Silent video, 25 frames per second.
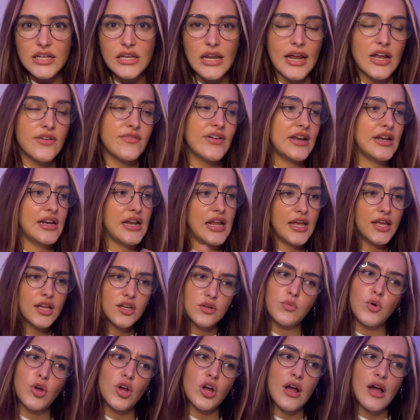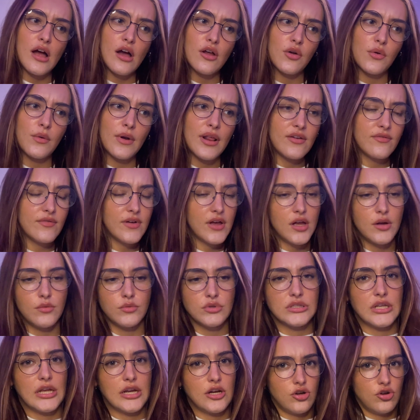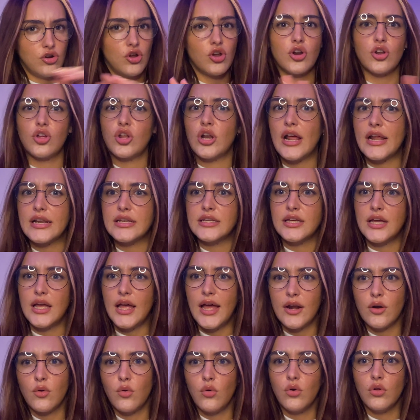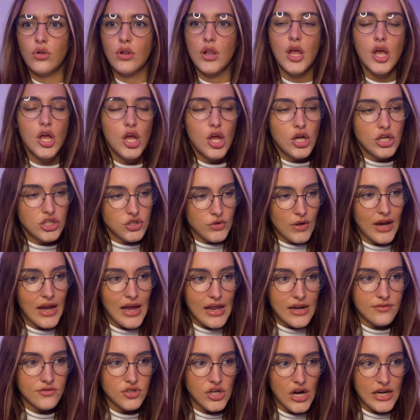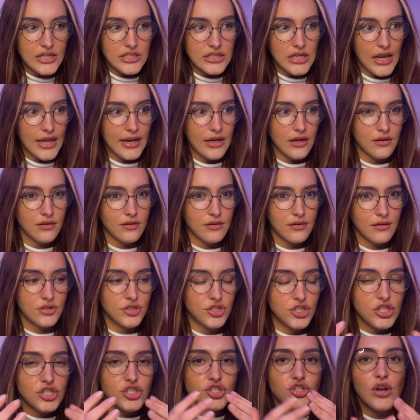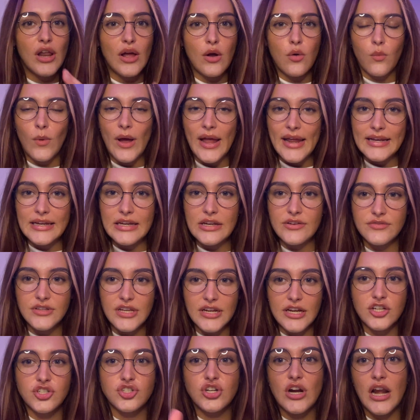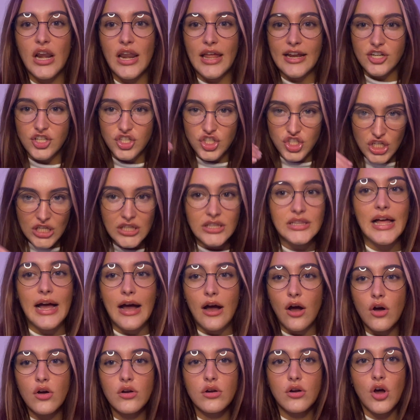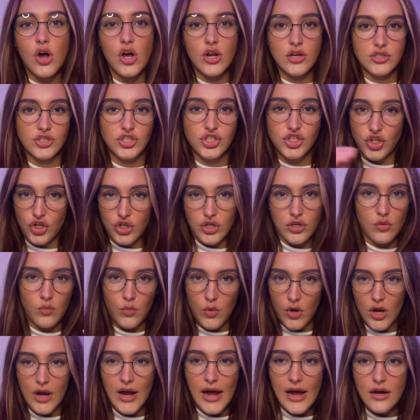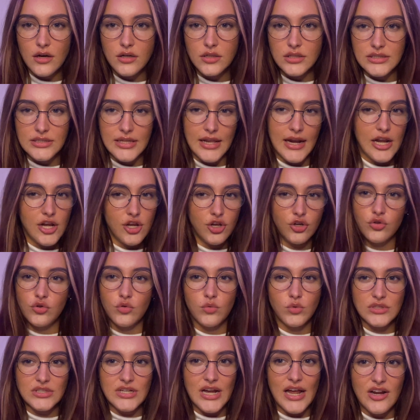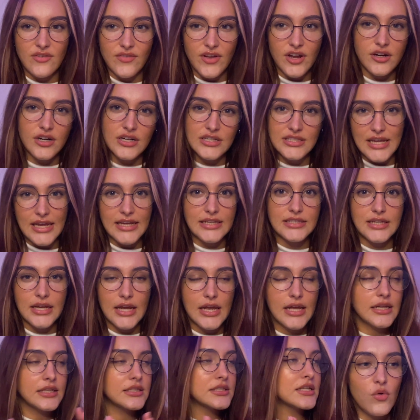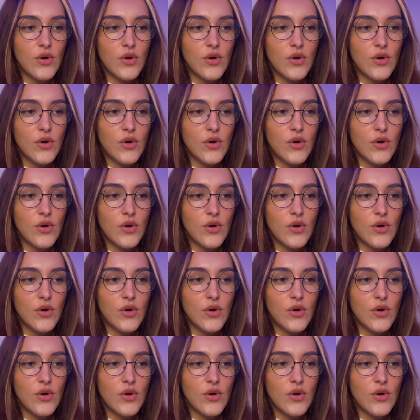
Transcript: Like if I did a HIIT workout or whatever, it was like not a good idea at all. So I kind of tried to like just do like weightlifting and try to like chill out on certain workouts that I knew was kind of irritating it.